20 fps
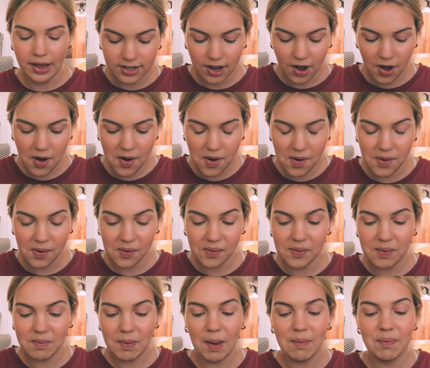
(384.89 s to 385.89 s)
So
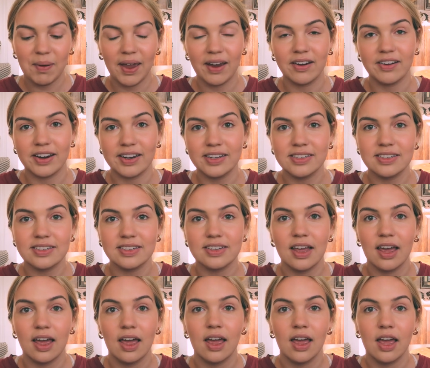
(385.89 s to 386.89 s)
my parents
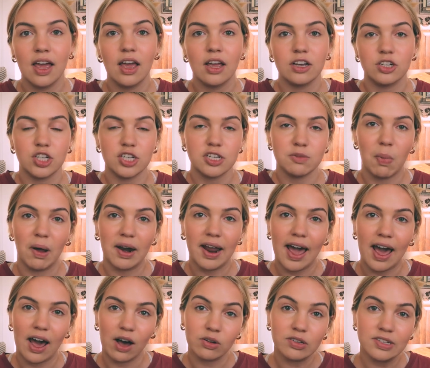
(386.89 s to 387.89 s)
just bought a
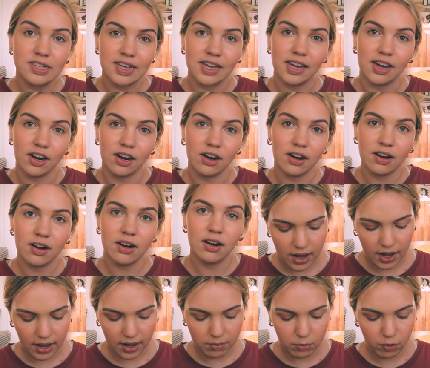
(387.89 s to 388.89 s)
house here.
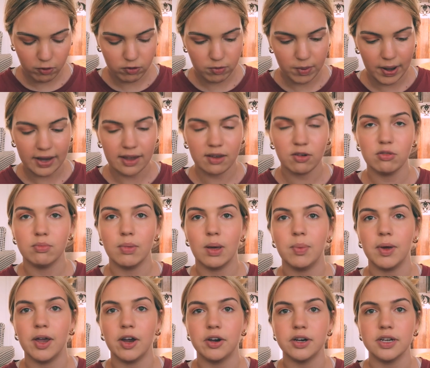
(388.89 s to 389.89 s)
I moved back in with my
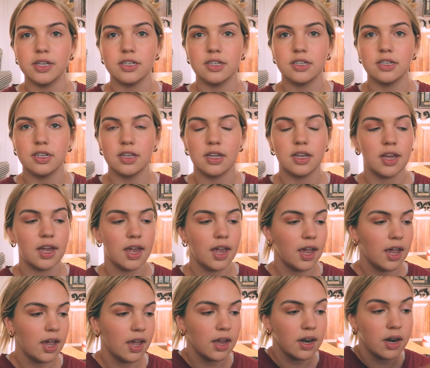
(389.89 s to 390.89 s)
parents
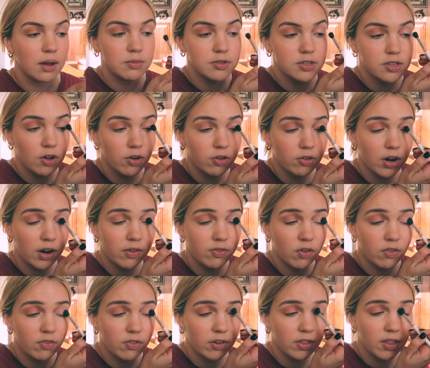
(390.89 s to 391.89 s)
and I'm so
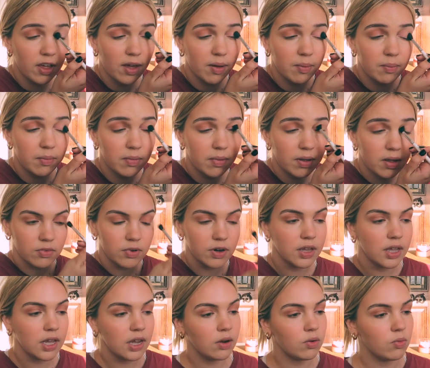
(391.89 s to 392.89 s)
grateful for them.
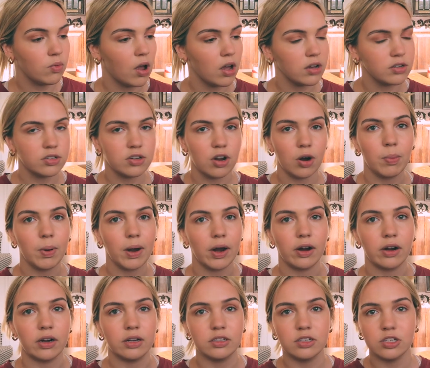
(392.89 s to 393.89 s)
Really rockstar
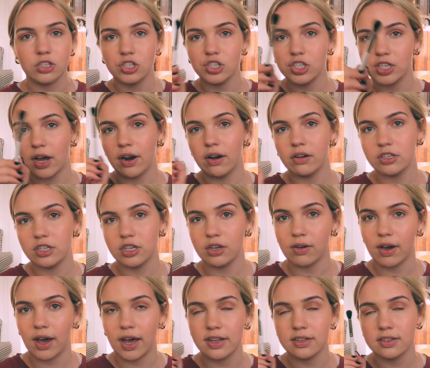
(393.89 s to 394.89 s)
parents. Shout out to you
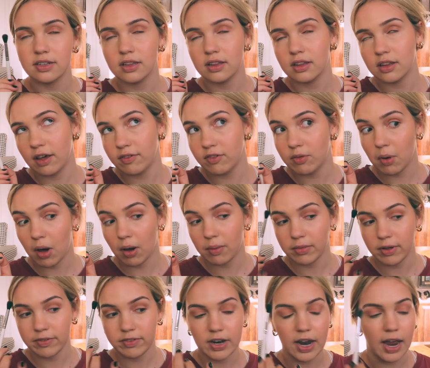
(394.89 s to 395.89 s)
guys. Love you, mom,
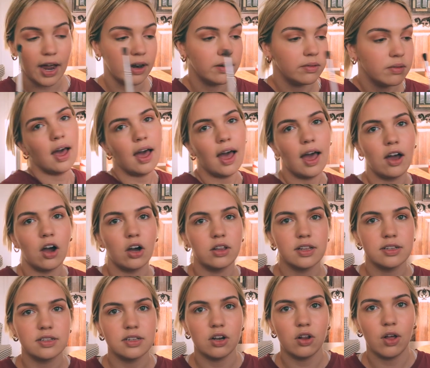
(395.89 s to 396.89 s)
love you, dad. I got
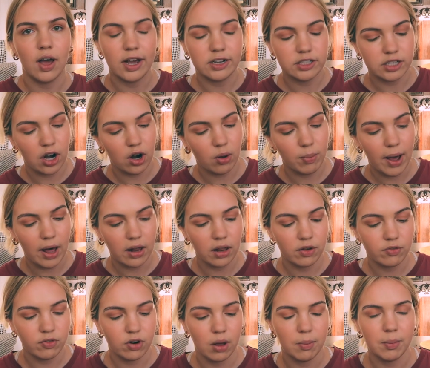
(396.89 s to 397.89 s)
this little eyeshadow
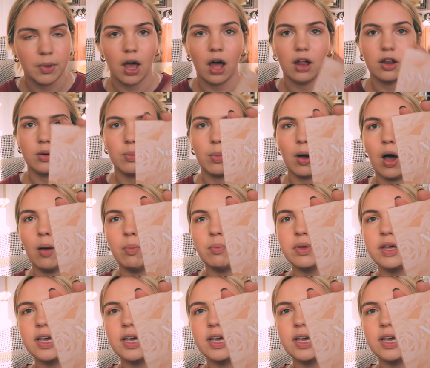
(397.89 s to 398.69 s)
palette from ColourPop.